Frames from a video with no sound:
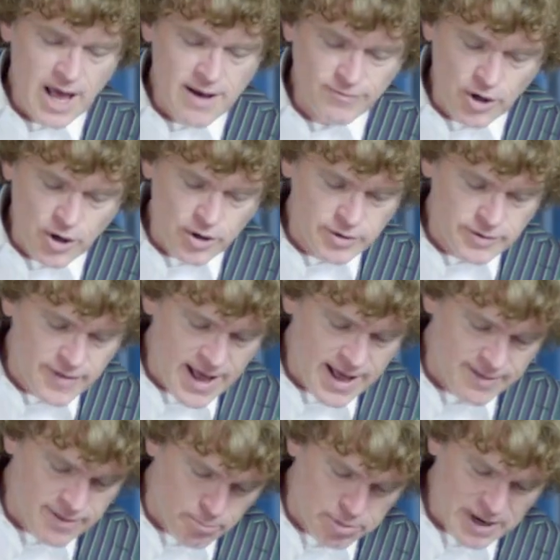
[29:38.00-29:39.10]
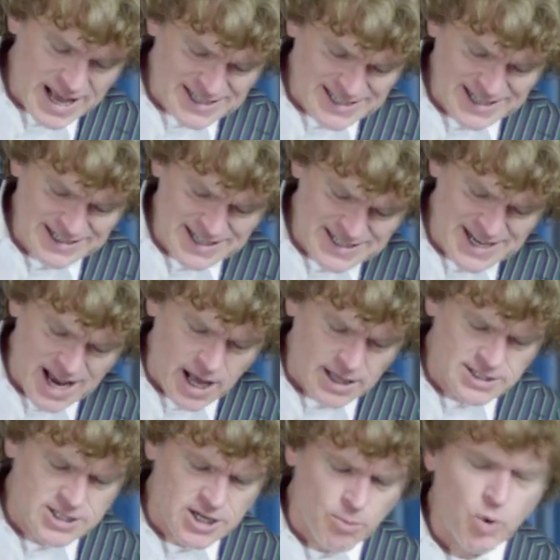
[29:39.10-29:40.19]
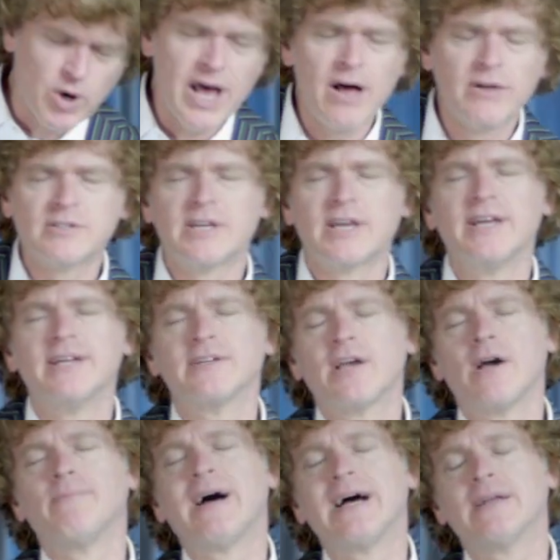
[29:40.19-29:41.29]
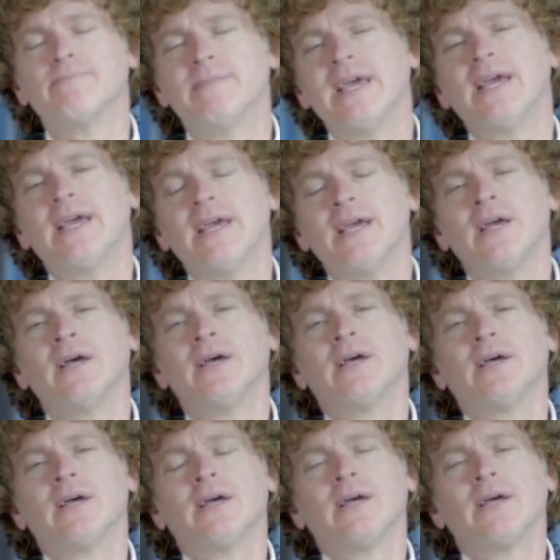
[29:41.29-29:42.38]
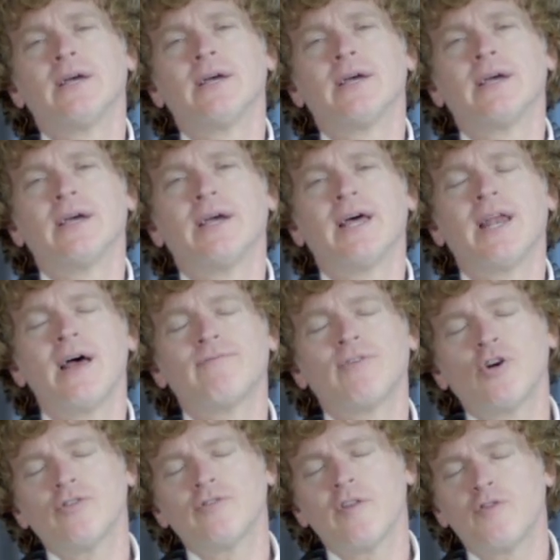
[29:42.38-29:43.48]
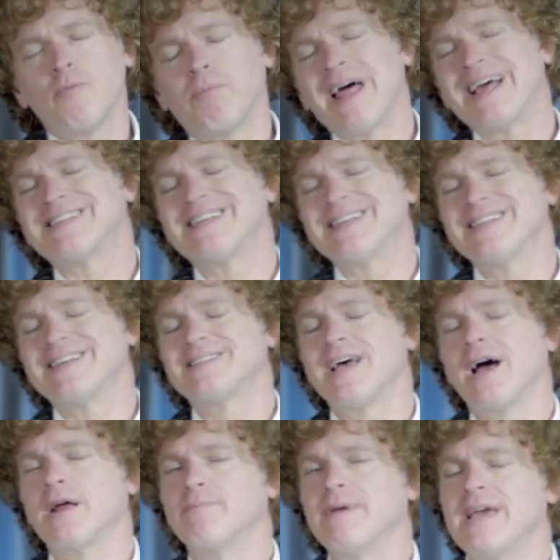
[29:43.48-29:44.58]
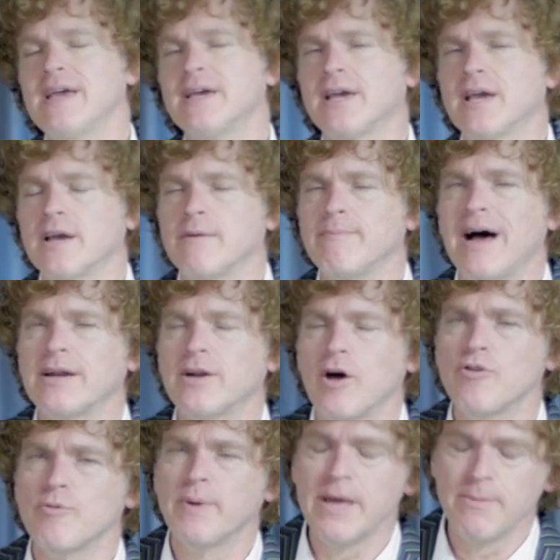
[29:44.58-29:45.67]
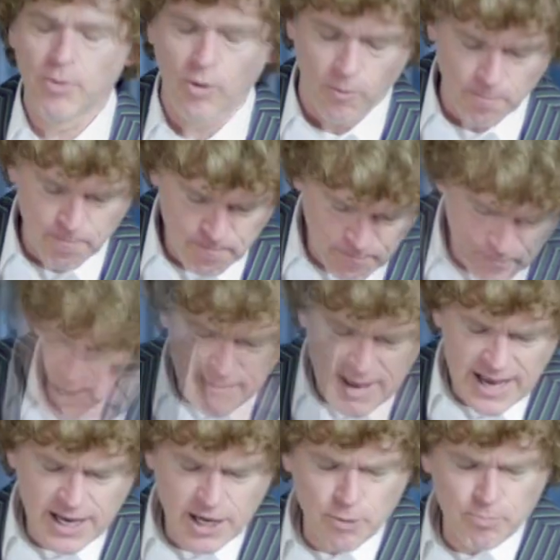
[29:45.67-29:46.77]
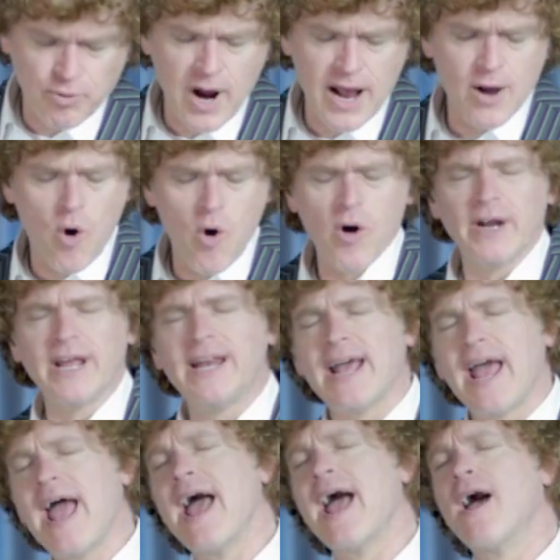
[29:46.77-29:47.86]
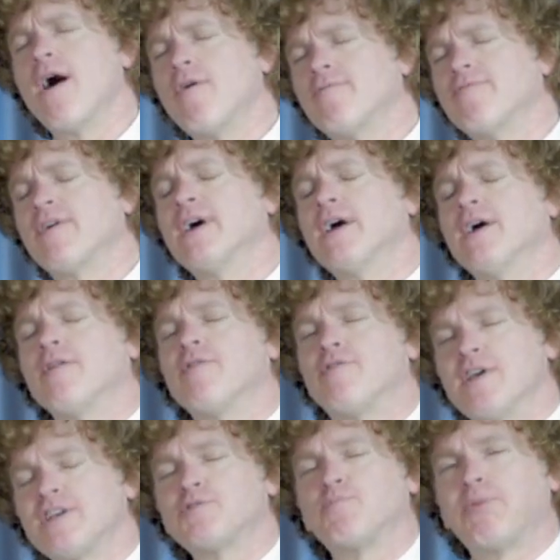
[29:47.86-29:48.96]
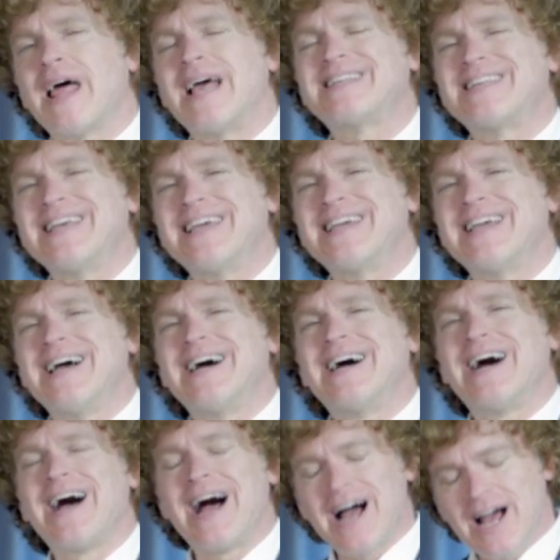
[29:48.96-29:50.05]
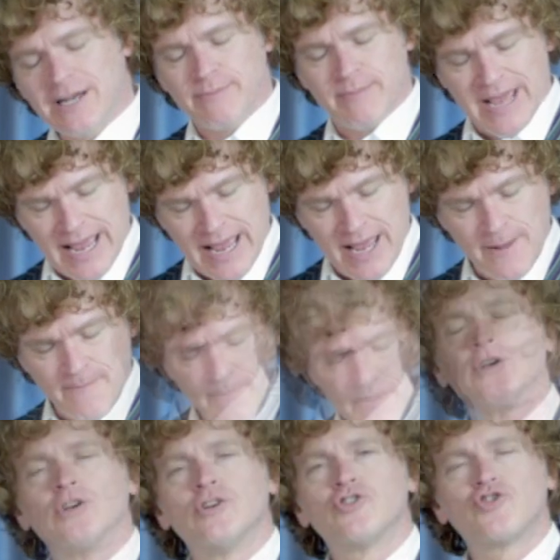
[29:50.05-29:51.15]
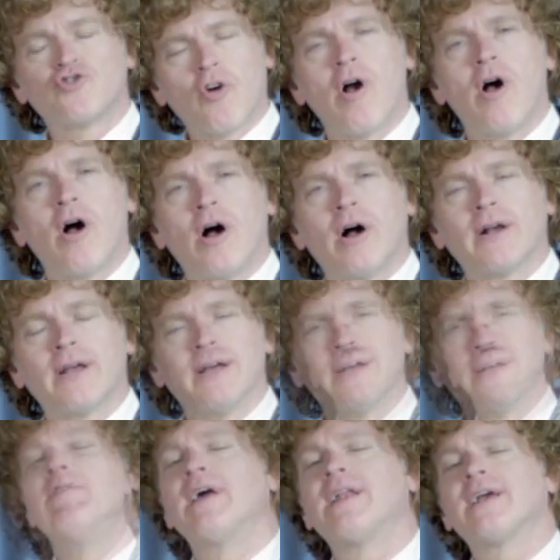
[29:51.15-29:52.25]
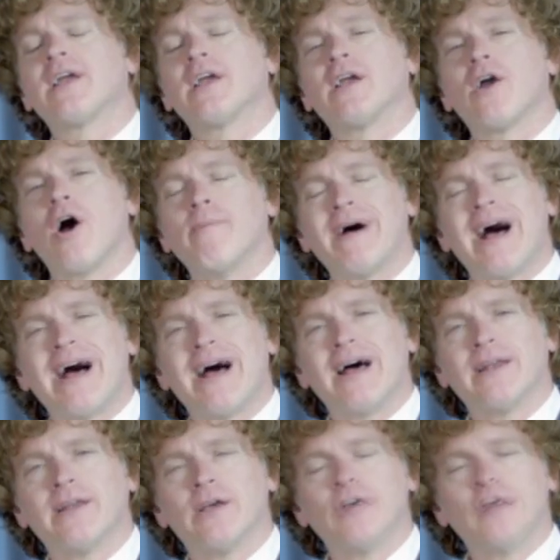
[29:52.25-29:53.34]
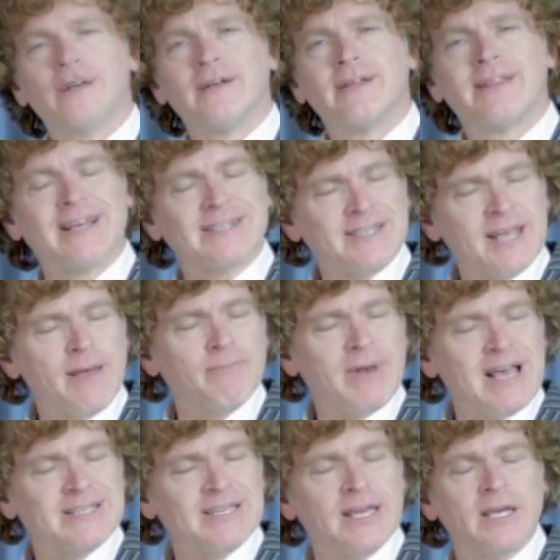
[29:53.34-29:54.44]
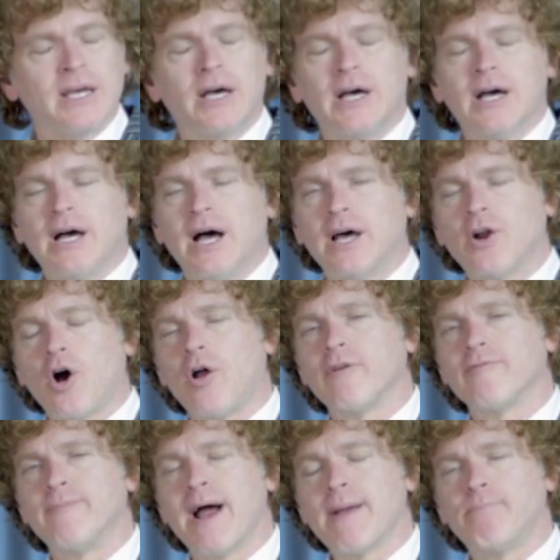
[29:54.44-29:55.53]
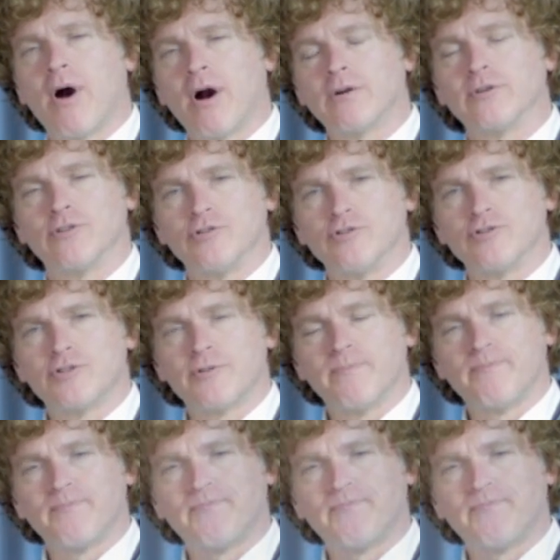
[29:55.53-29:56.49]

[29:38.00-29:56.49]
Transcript: I've learned that the blessing that's on someone else can come on me and I've learned that the blessing that's on me can come on other people and I make it a priority to have this blessing on me strong that it can come on that same blessing on all of my partners